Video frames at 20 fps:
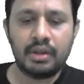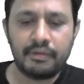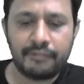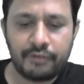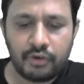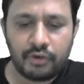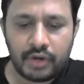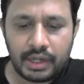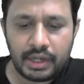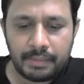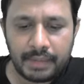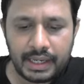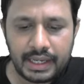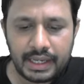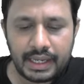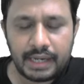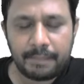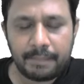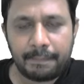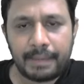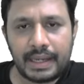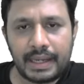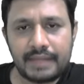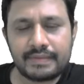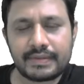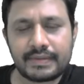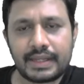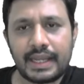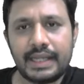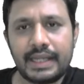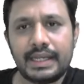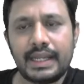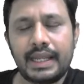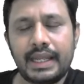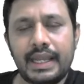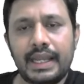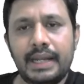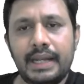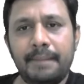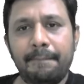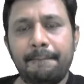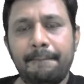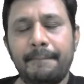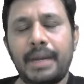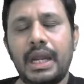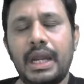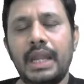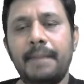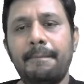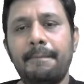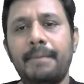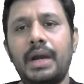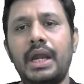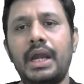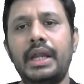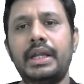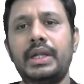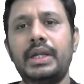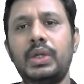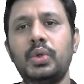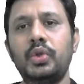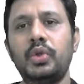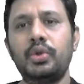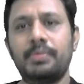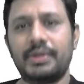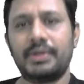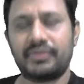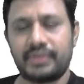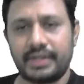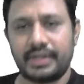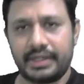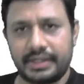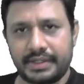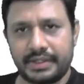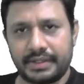4a by n pi sin n pi by 2 you must get.